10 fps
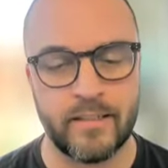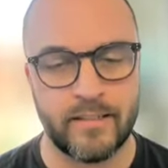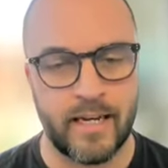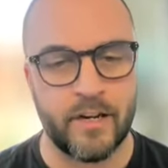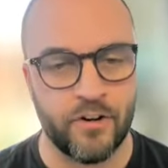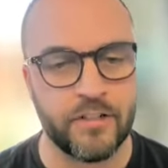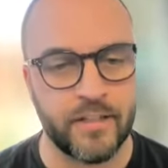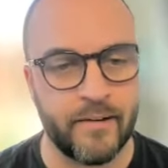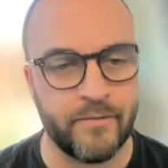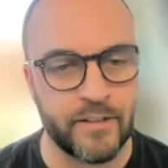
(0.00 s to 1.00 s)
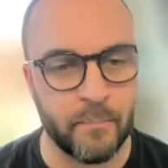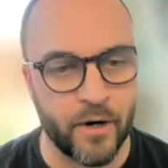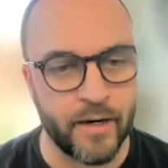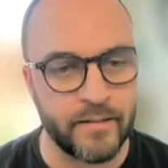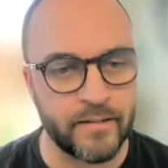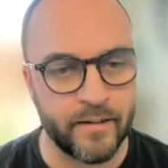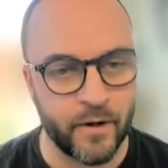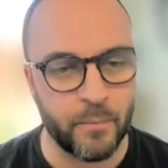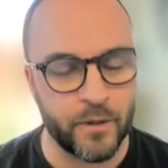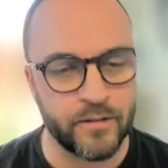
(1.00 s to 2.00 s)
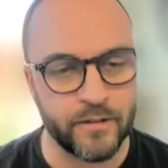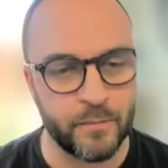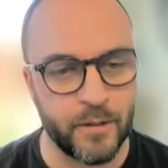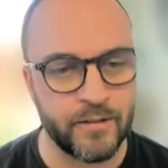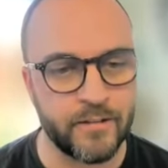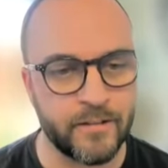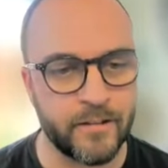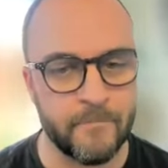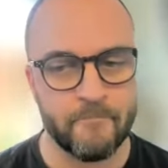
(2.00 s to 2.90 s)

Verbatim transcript: And it's hard not to have some bias in our own personal experiences.